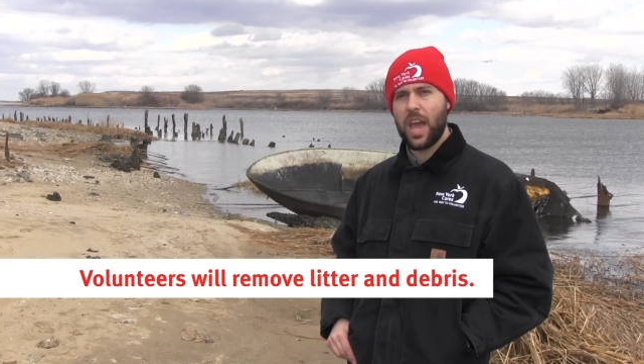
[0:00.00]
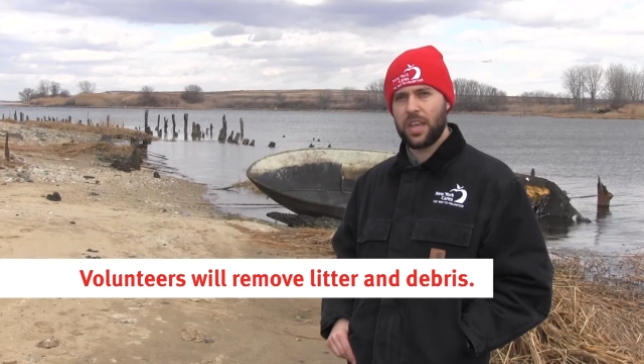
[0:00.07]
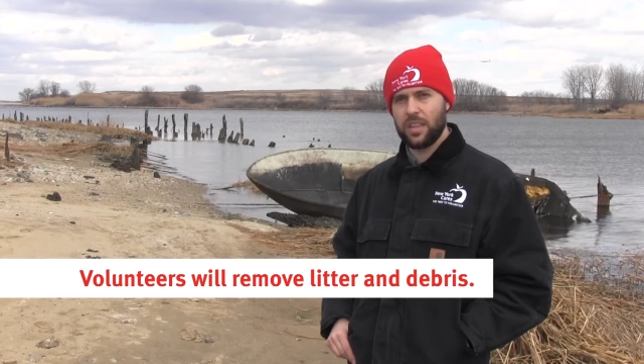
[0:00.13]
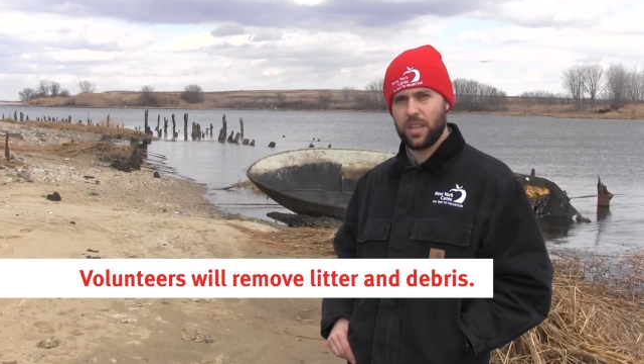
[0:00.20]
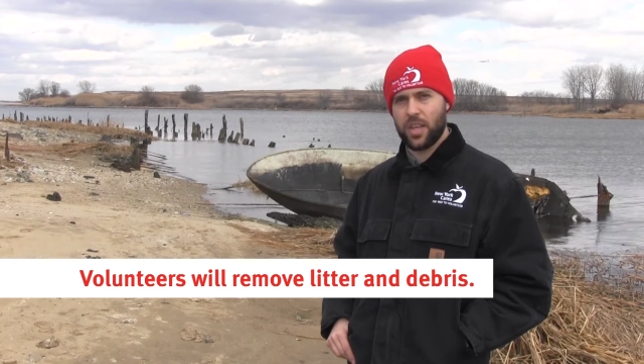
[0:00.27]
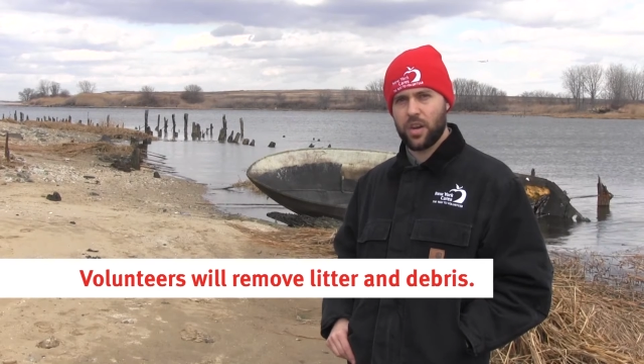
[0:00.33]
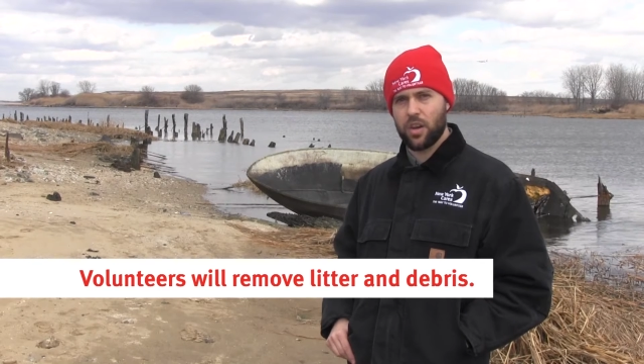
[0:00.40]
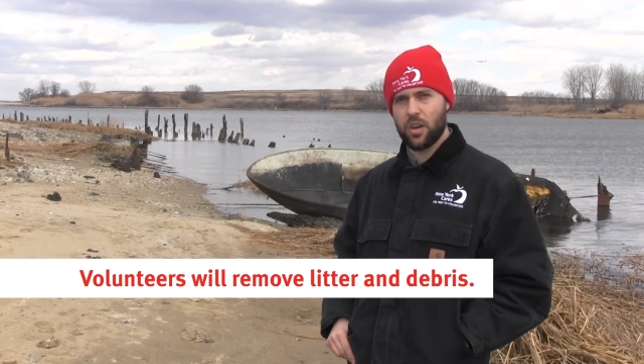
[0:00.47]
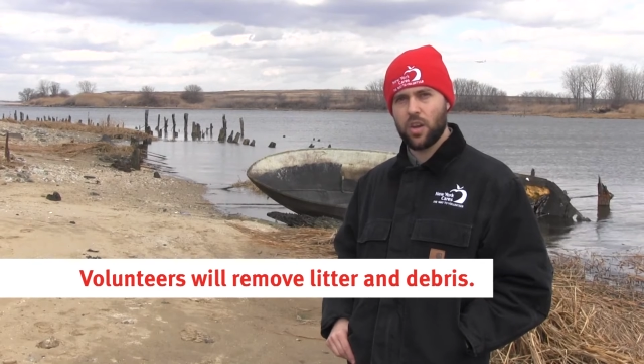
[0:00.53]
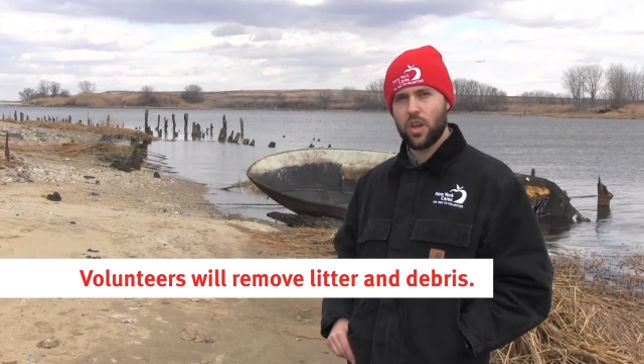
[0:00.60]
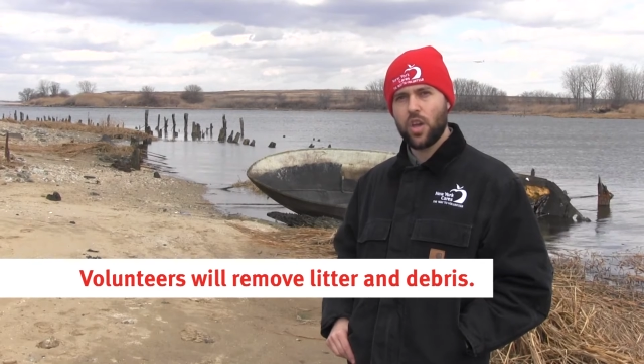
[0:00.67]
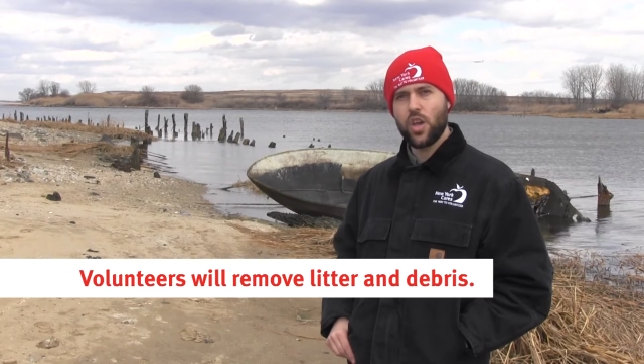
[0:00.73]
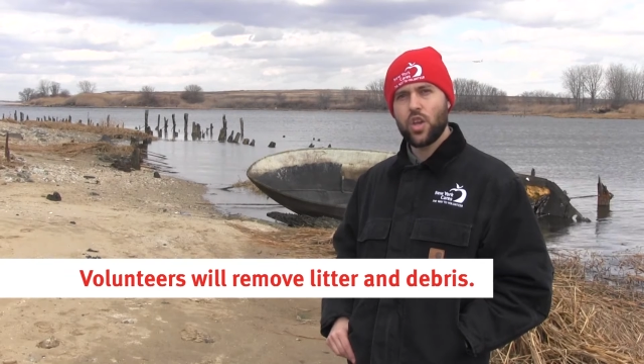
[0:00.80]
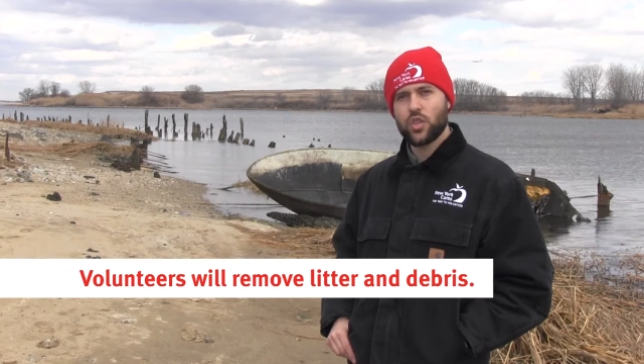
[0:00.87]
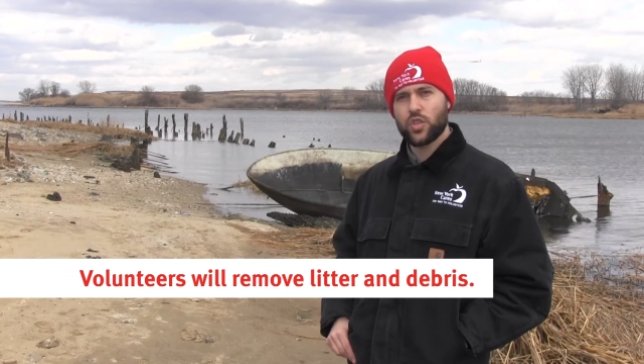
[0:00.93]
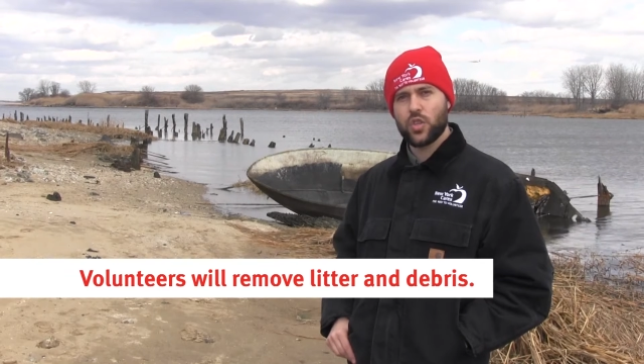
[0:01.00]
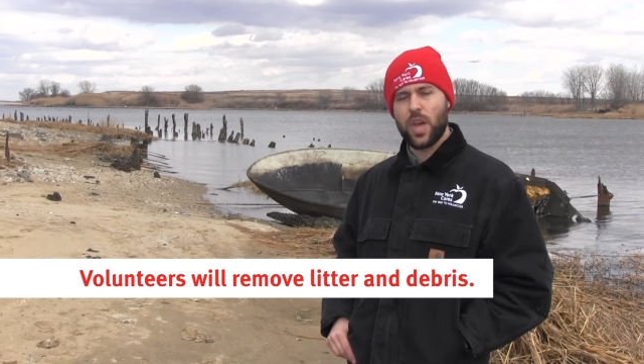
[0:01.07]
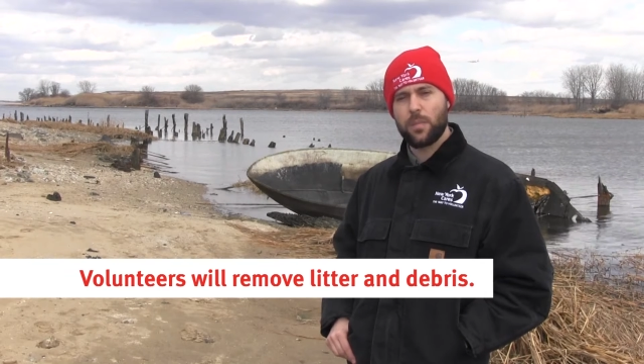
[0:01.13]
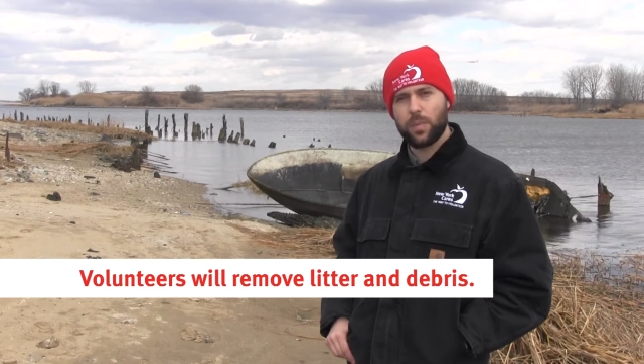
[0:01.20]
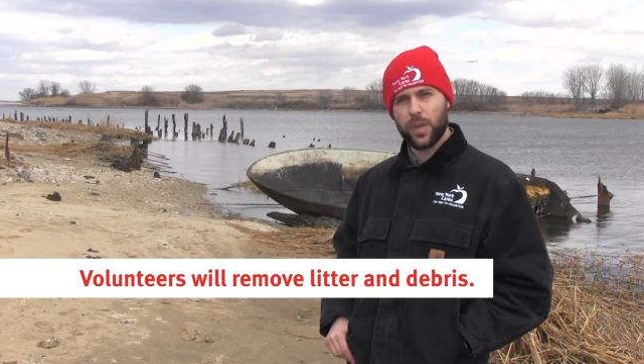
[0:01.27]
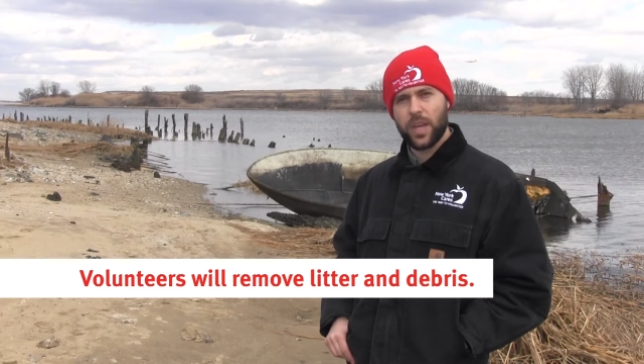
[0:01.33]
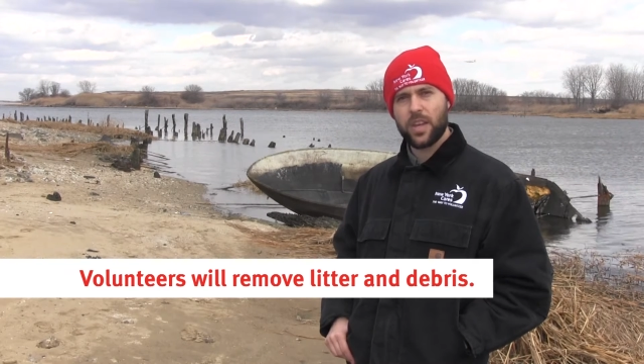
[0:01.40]
and litter so
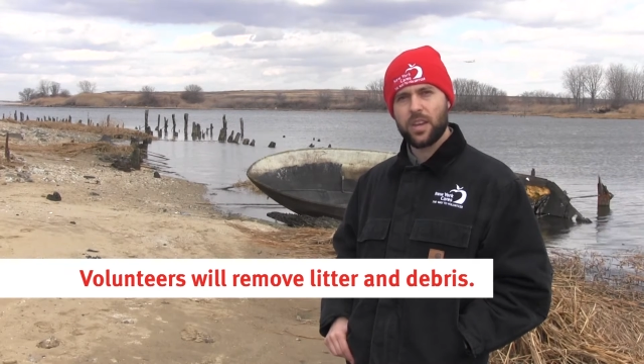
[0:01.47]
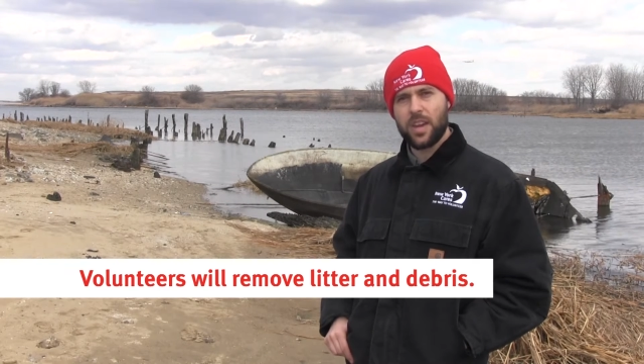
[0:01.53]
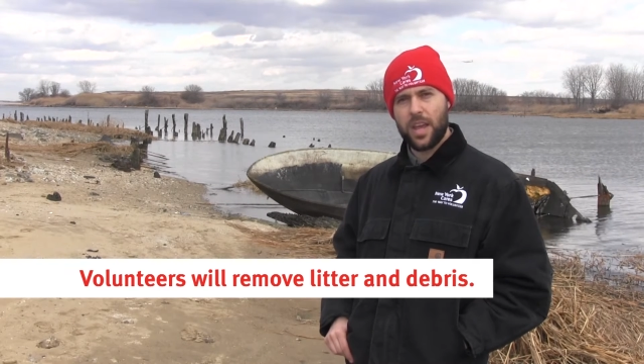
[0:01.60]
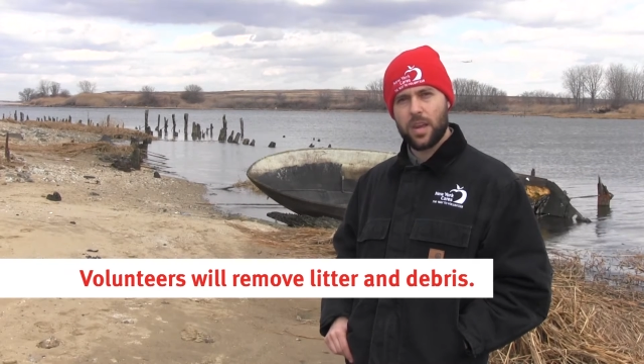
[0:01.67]
that plant and